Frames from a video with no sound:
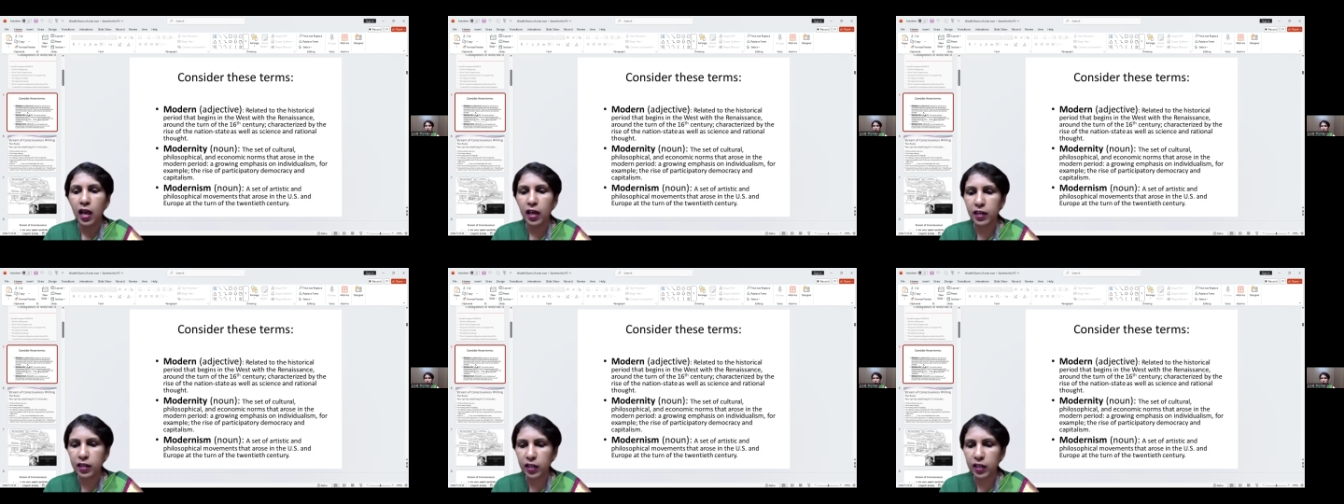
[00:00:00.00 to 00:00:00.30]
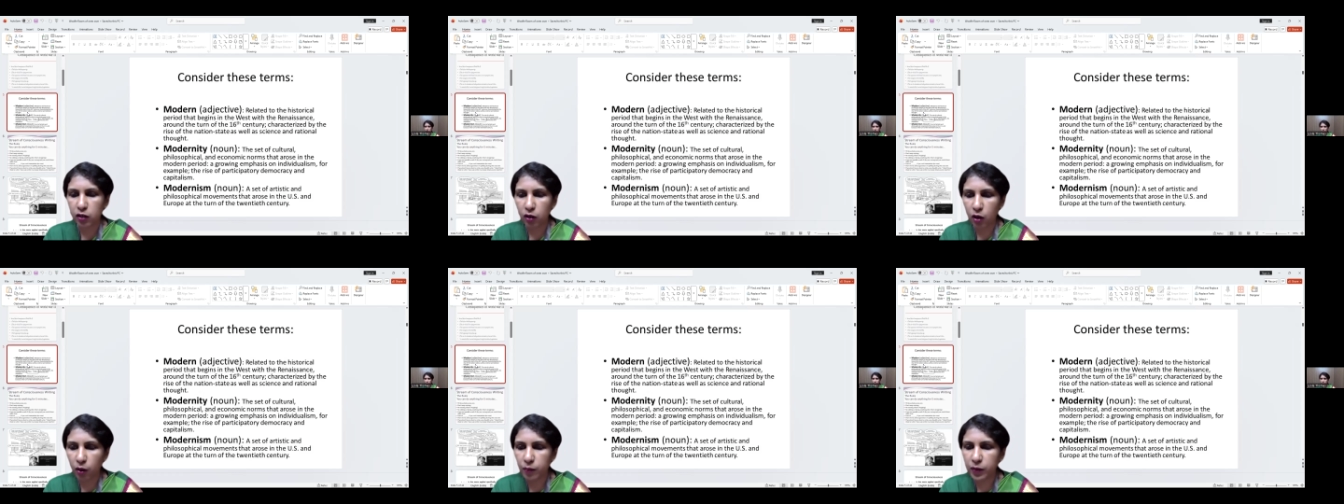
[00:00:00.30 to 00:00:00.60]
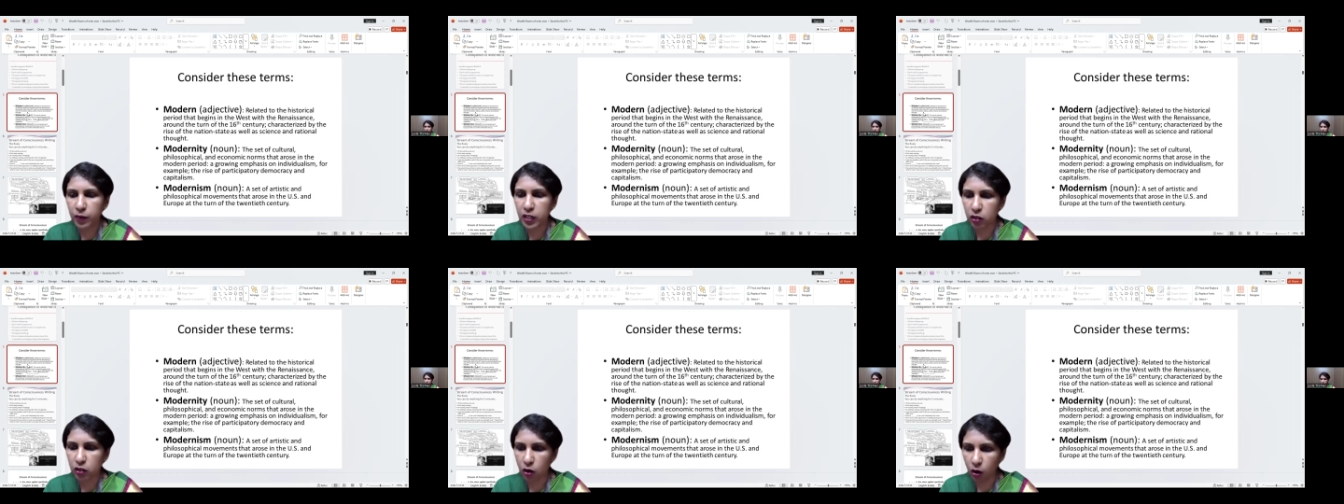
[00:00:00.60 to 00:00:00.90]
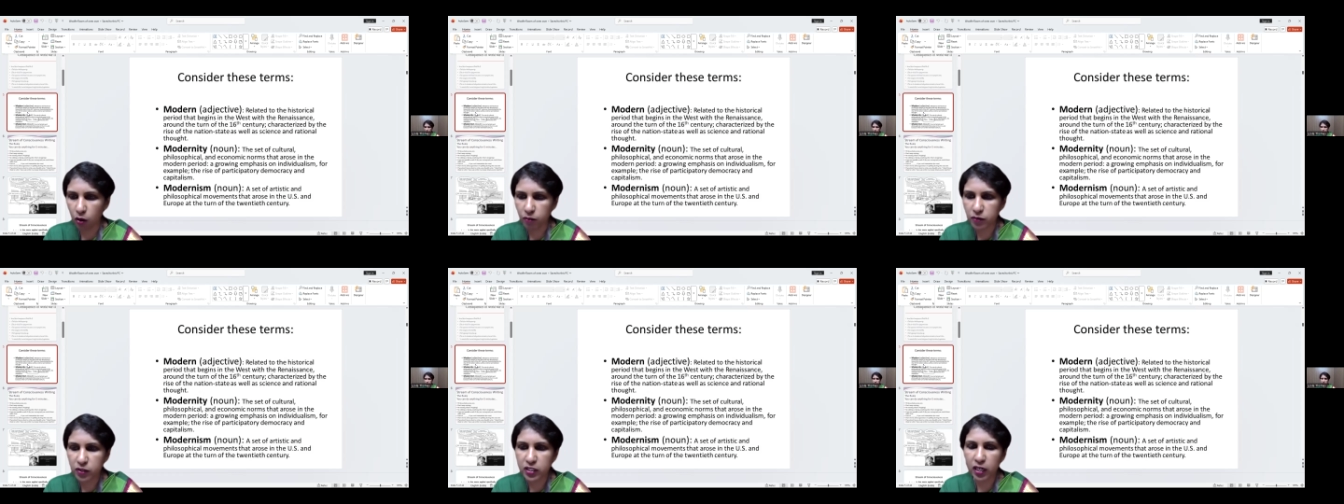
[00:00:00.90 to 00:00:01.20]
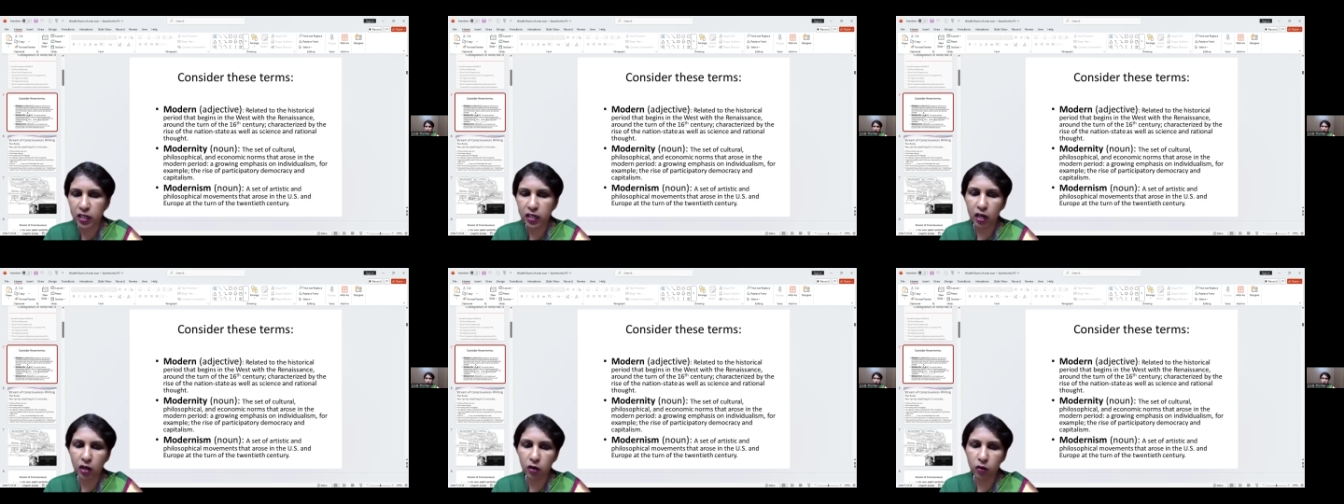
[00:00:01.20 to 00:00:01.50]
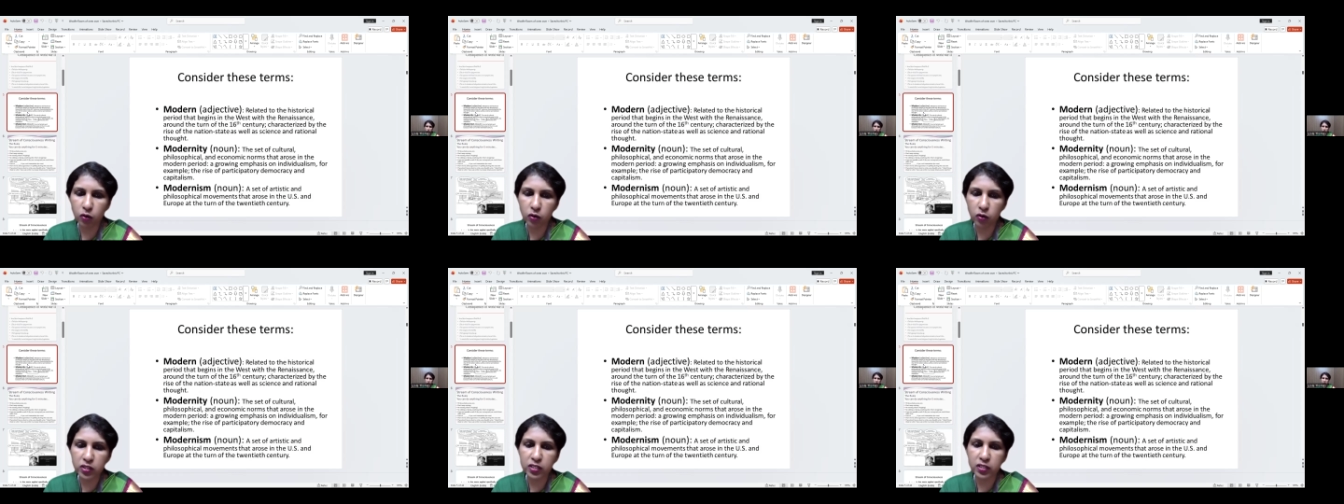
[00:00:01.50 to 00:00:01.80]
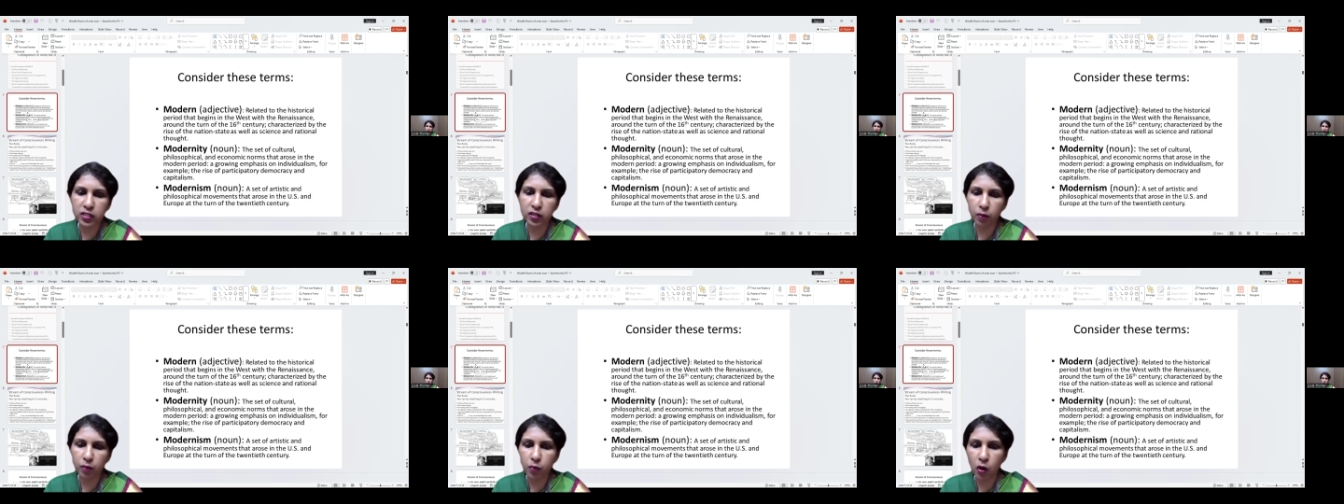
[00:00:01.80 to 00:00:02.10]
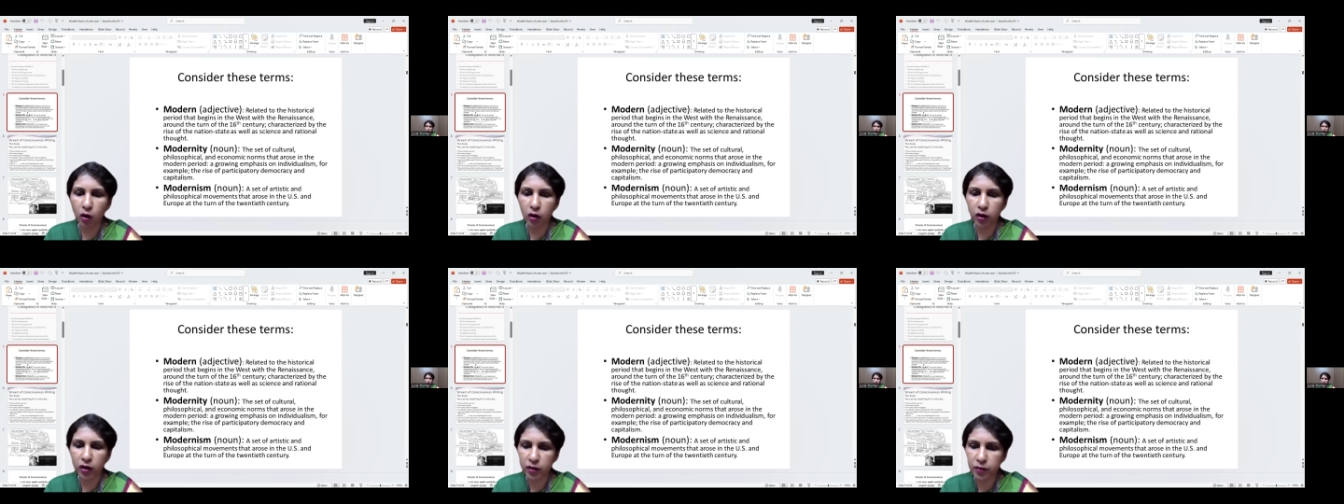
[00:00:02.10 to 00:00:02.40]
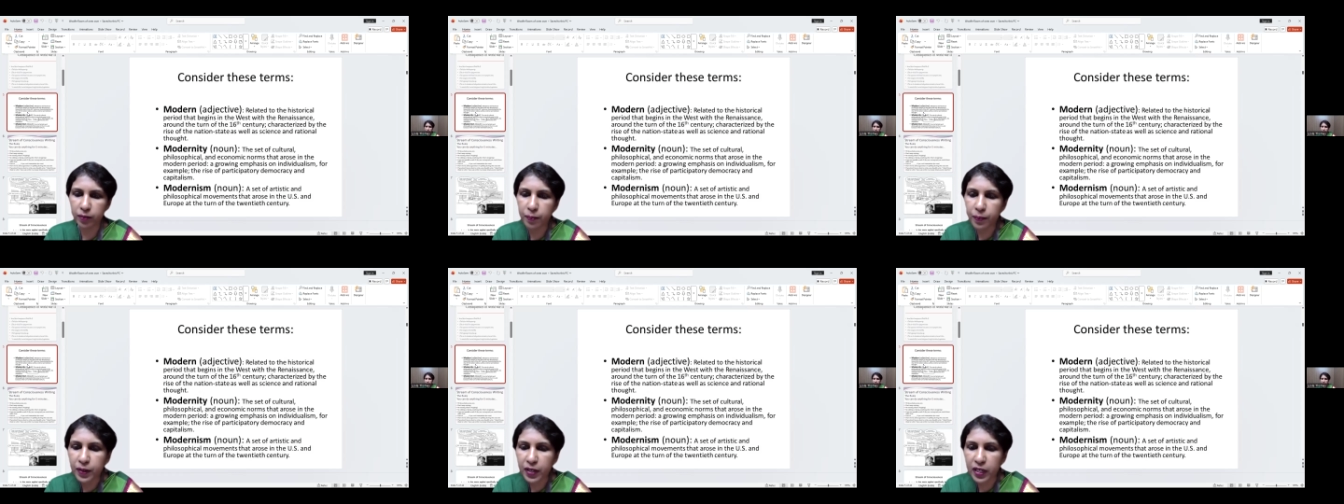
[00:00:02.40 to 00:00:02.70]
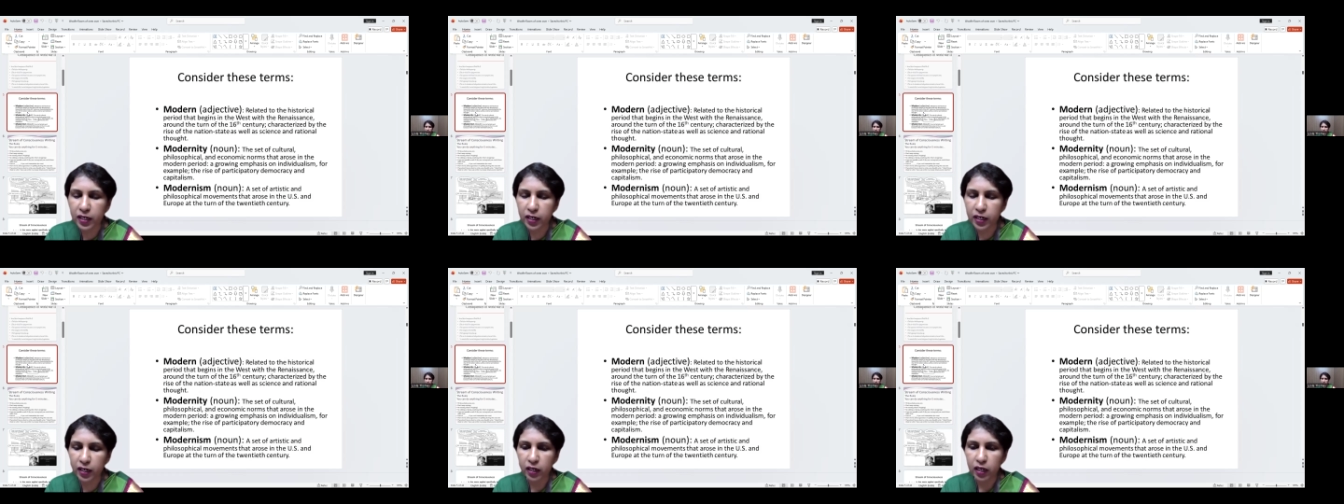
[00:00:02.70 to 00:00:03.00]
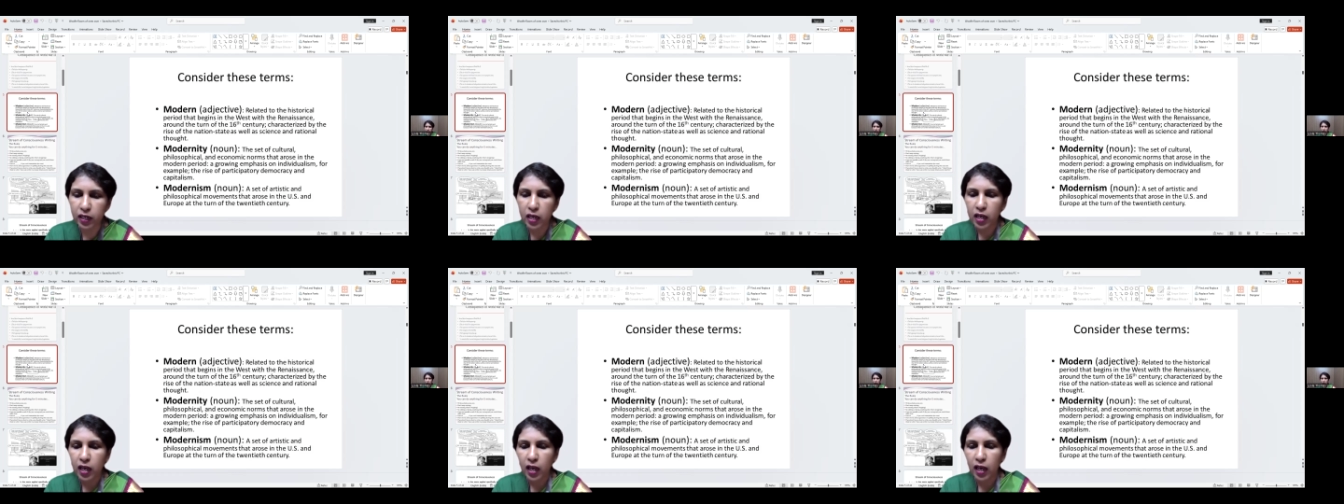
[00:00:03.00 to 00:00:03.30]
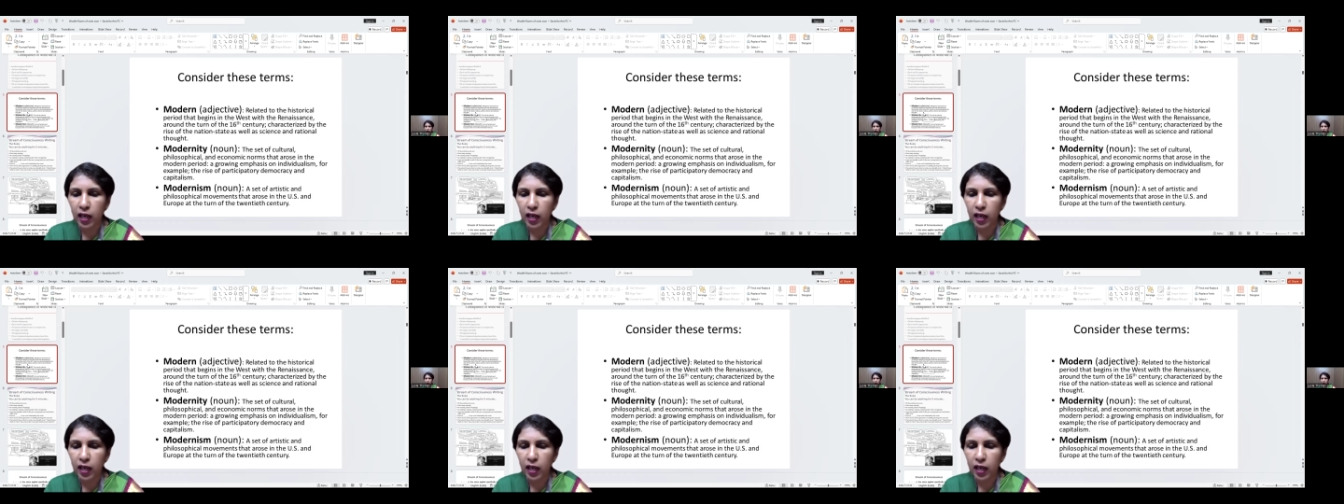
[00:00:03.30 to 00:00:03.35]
and economic norms that arose in the modern period.